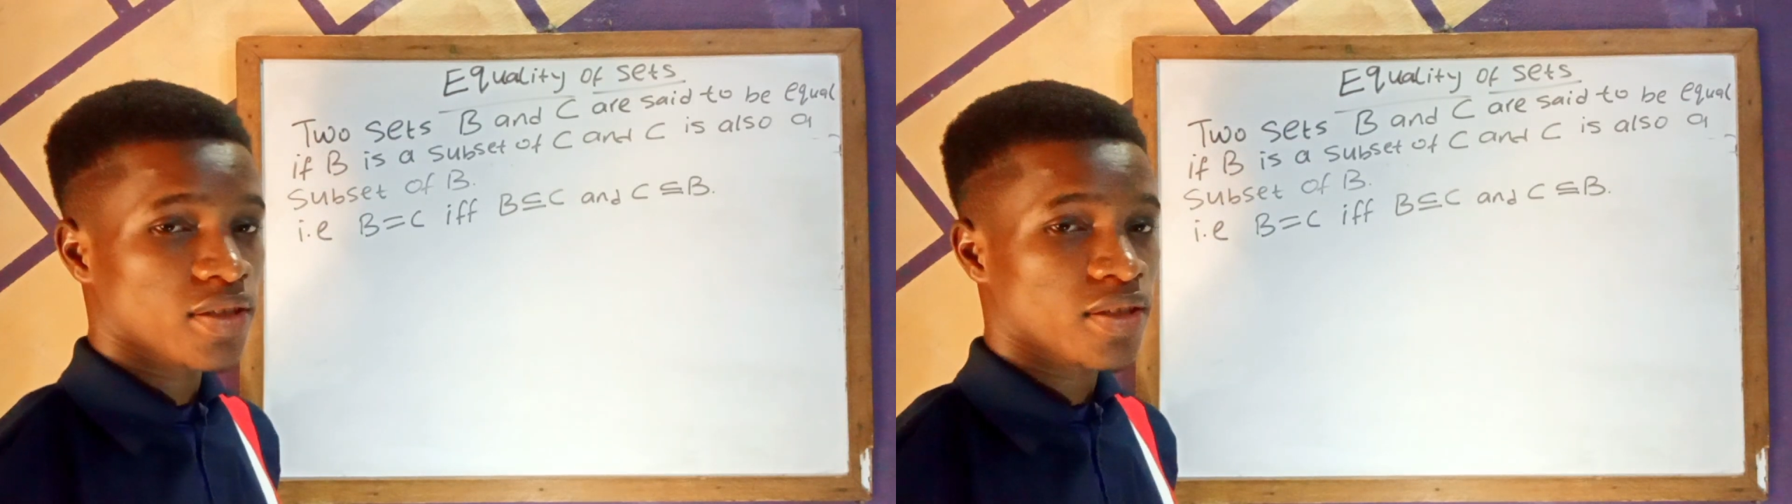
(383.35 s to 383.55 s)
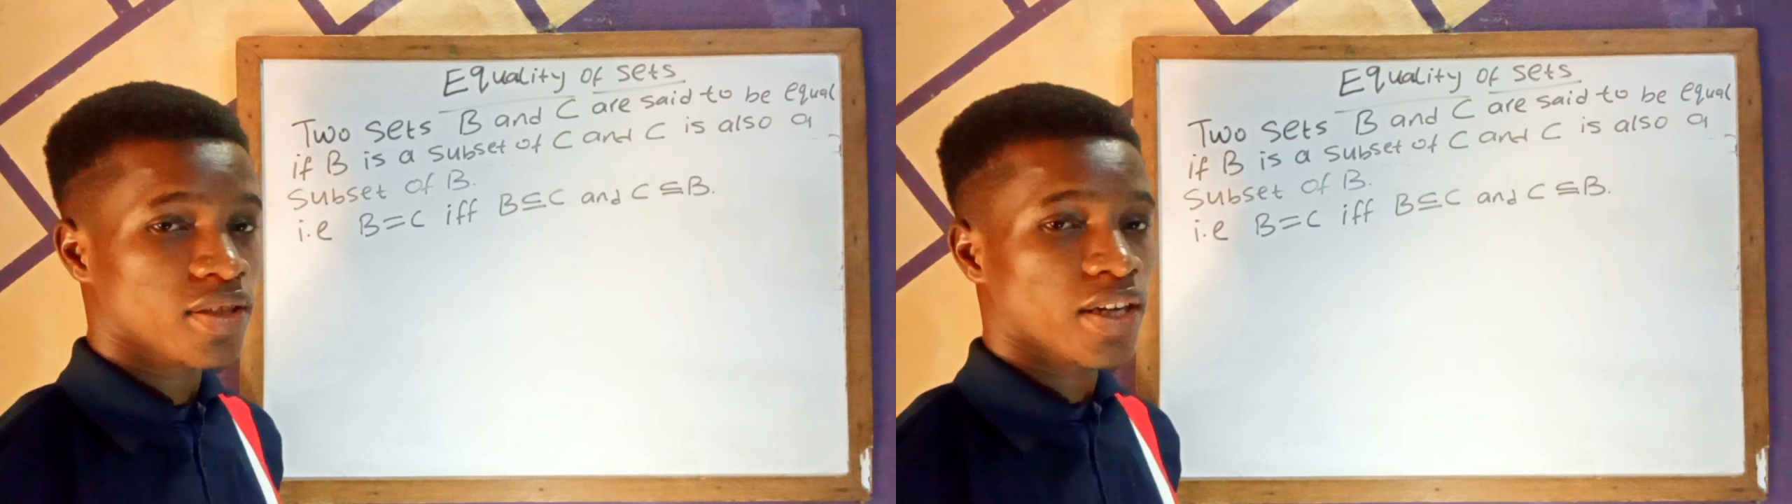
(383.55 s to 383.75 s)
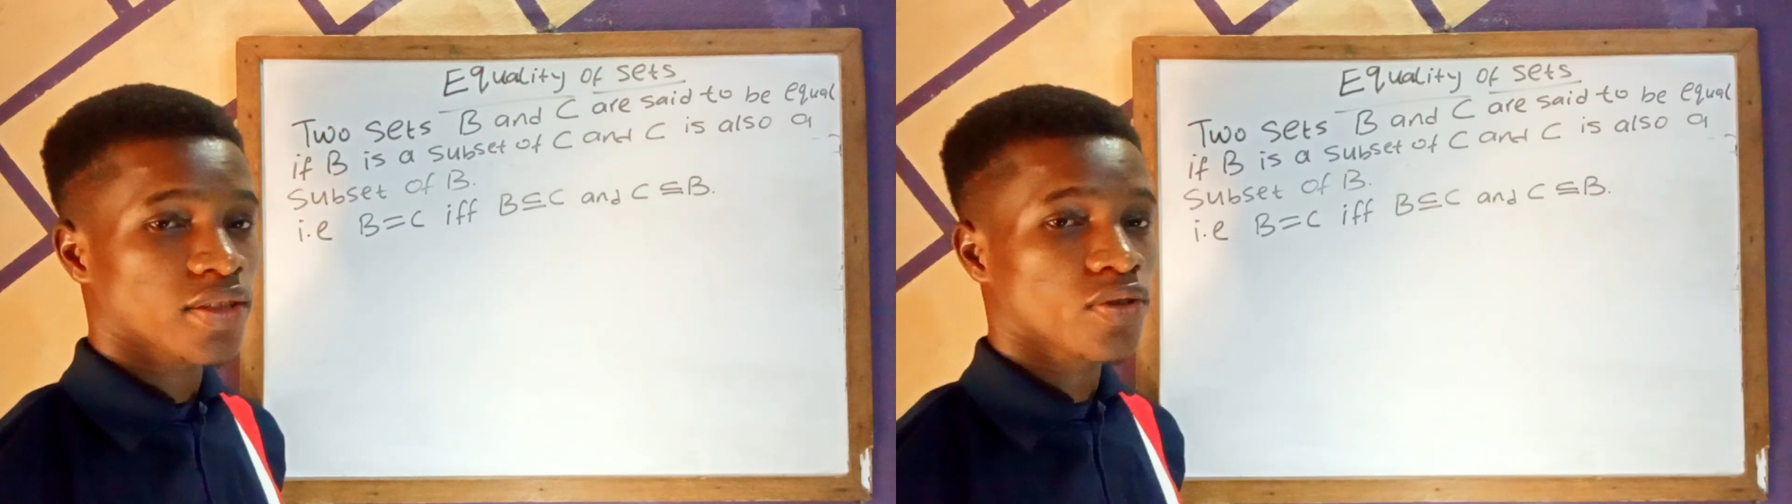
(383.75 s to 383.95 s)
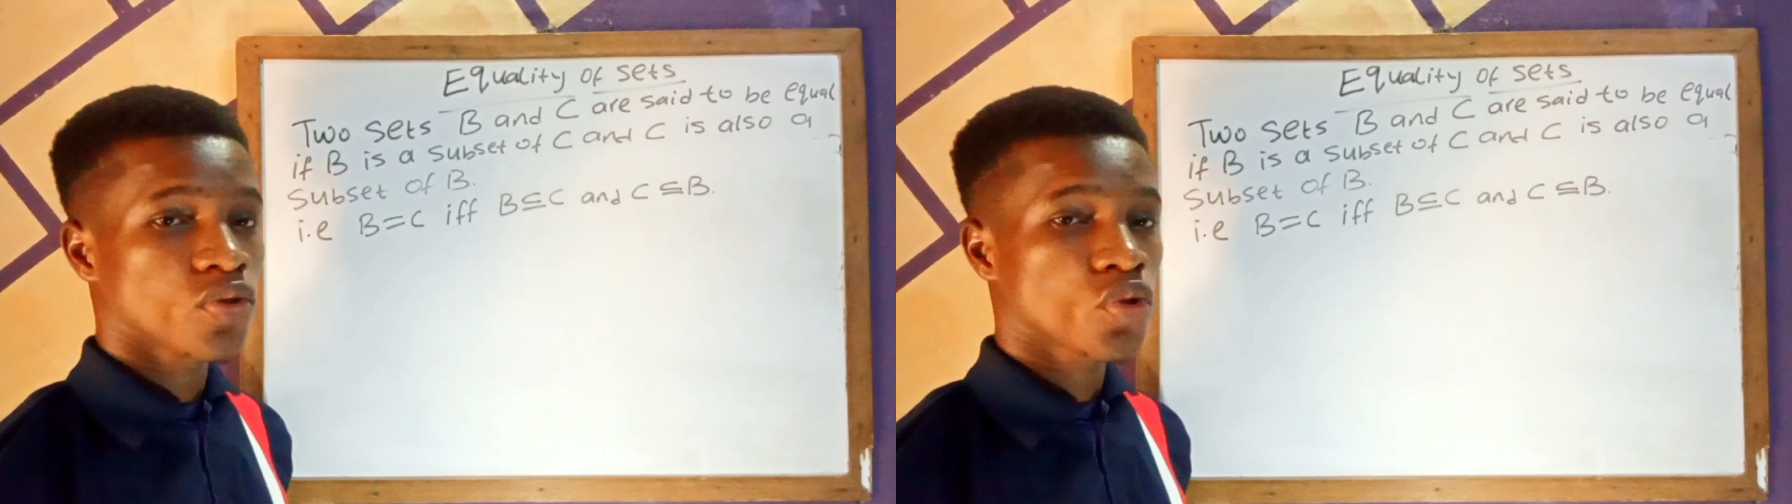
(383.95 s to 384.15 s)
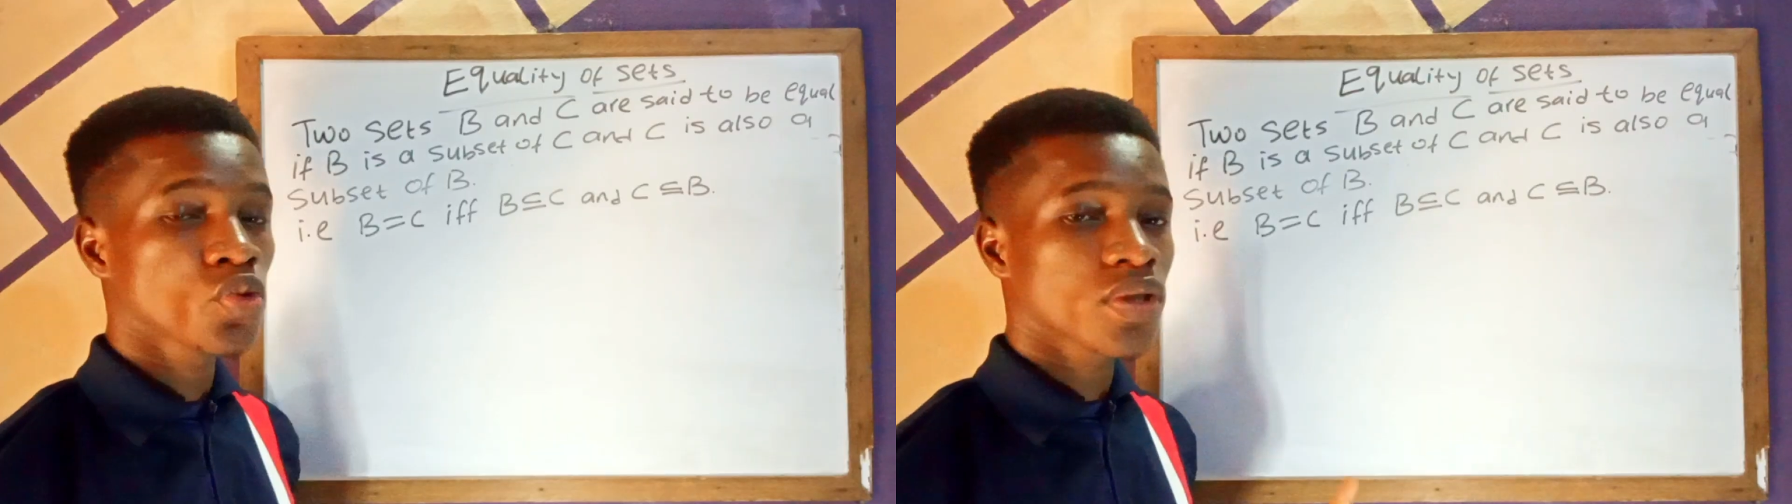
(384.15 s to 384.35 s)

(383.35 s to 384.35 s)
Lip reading: states that two